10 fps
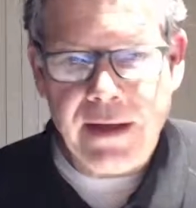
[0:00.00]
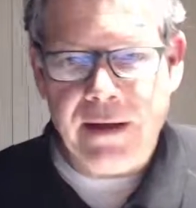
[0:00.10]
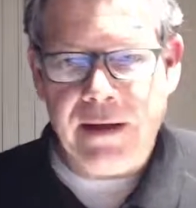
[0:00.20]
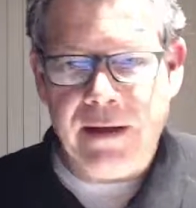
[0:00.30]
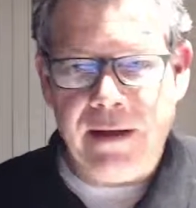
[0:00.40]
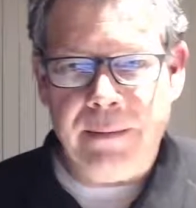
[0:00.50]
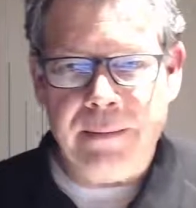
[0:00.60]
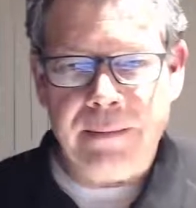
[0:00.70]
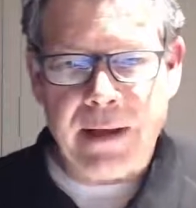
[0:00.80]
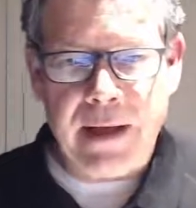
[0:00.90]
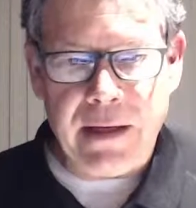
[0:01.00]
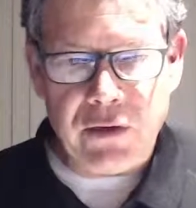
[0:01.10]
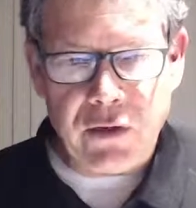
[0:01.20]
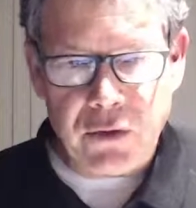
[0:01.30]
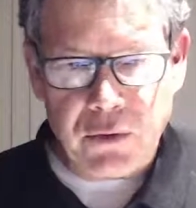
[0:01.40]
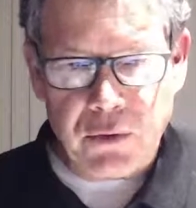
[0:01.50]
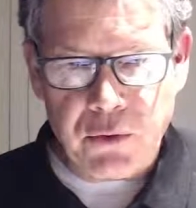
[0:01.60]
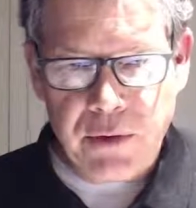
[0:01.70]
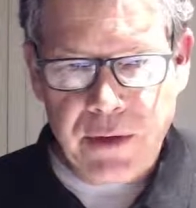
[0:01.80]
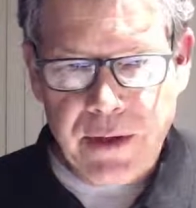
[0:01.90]
how
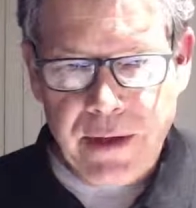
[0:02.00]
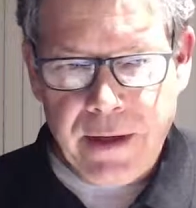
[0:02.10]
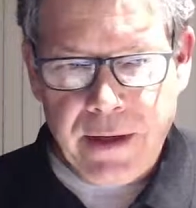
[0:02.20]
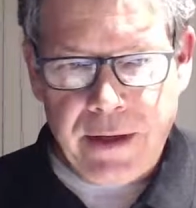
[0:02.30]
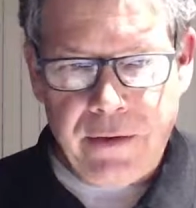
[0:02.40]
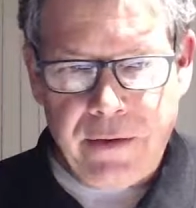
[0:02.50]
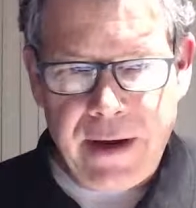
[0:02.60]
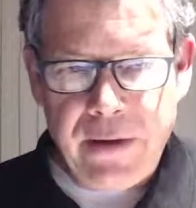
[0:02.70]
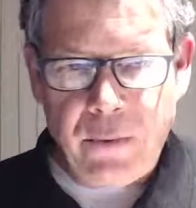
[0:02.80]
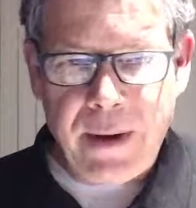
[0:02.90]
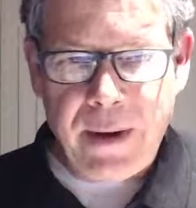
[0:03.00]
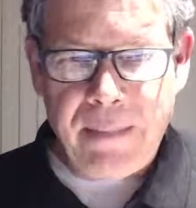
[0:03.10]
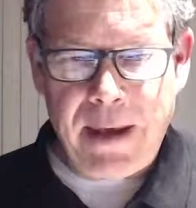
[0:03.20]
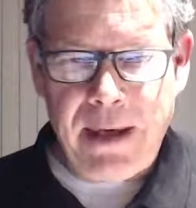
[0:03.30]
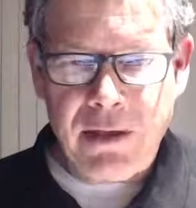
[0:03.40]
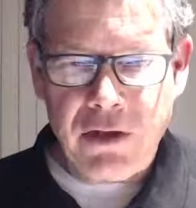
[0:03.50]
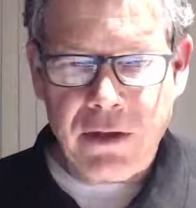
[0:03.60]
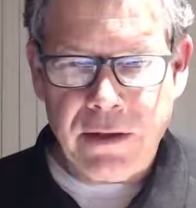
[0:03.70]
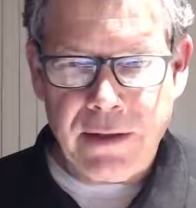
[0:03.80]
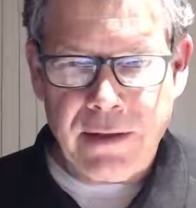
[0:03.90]
to create a web
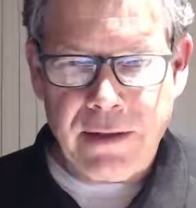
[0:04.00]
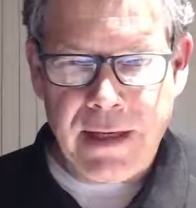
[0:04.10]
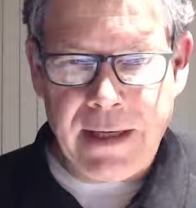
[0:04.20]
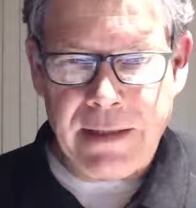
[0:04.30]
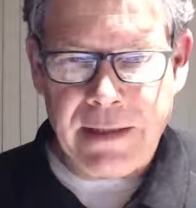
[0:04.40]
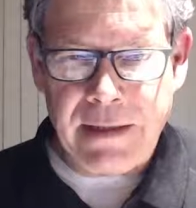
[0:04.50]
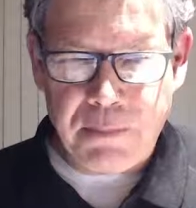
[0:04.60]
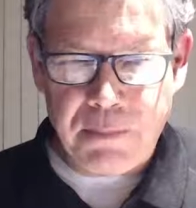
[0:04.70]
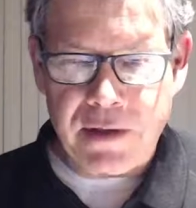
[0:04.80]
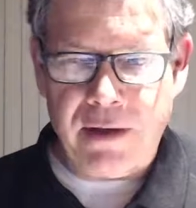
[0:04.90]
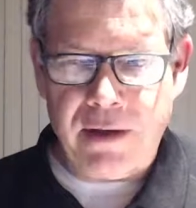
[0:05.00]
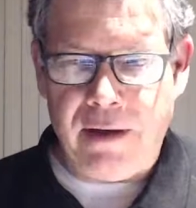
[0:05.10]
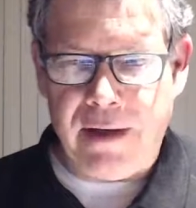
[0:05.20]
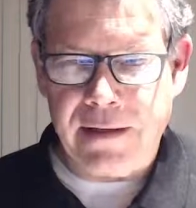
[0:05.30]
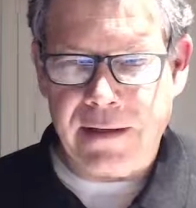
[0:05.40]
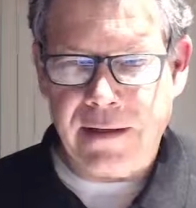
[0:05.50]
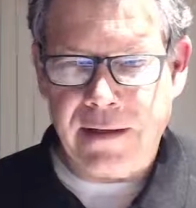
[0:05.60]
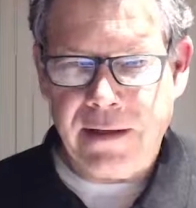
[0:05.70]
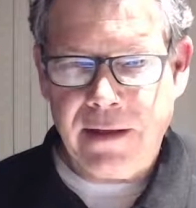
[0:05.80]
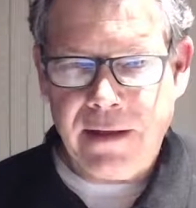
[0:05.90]
page that is personalized.
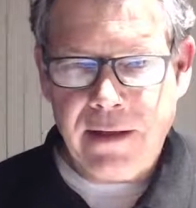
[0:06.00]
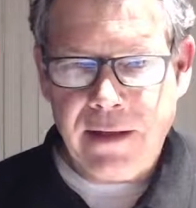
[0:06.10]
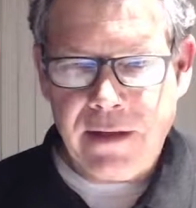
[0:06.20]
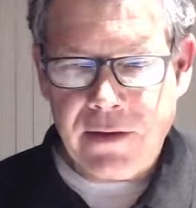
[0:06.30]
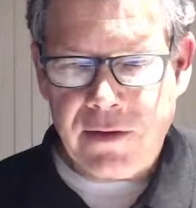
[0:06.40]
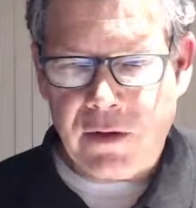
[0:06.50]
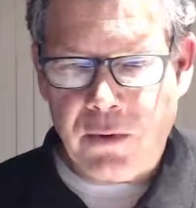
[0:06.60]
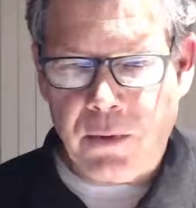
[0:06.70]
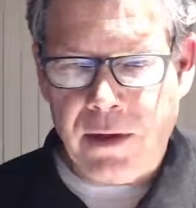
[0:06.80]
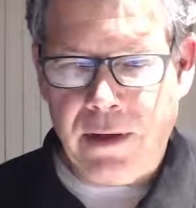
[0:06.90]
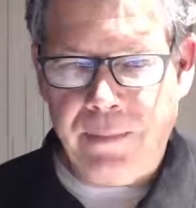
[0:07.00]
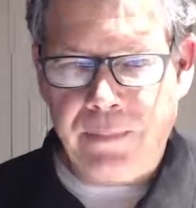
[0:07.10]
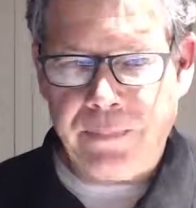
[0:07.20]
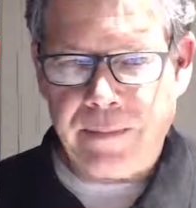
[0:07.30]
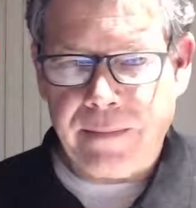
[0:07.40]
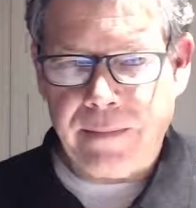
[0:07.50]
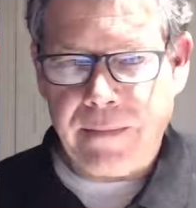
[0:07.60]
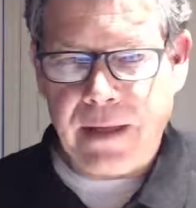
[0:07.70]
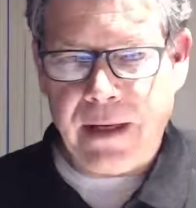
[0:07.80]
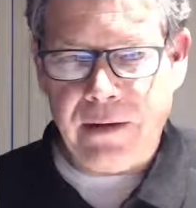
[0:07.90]
So
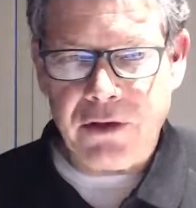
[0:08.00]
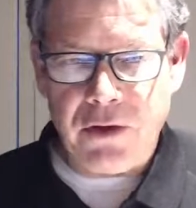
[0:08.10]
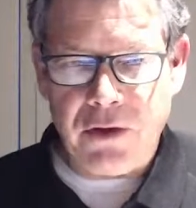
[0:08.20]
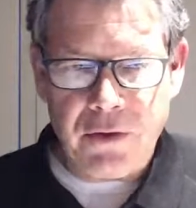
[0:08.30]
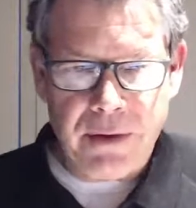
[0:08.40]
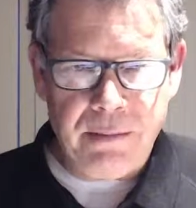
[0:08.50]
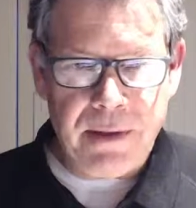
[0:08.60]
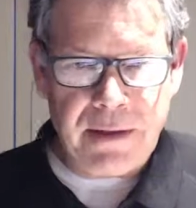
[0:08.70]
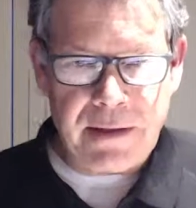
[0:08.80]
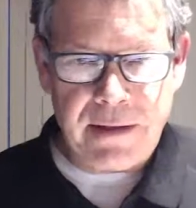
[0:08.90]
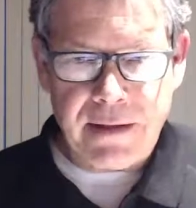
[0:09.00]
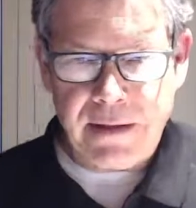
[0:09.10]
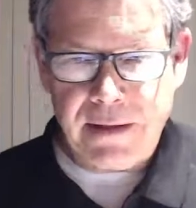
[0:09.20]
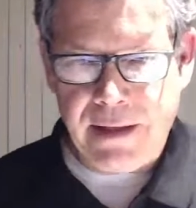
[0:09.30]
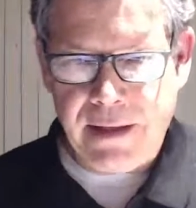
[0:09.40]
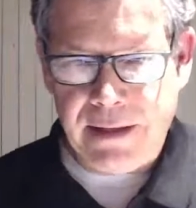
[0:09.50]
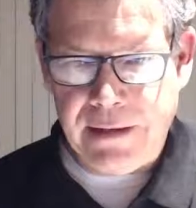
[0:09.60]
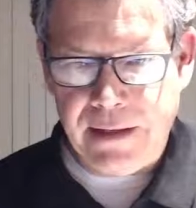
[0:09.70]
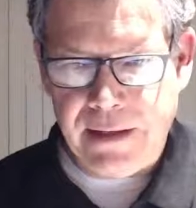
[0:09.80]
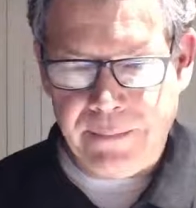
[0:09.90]
I'll show you in a minute.
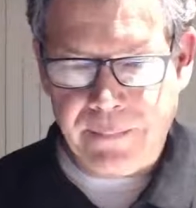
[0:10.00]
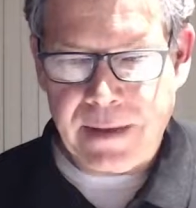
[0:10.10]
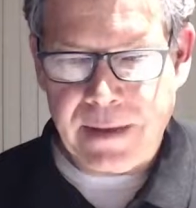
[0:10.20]
And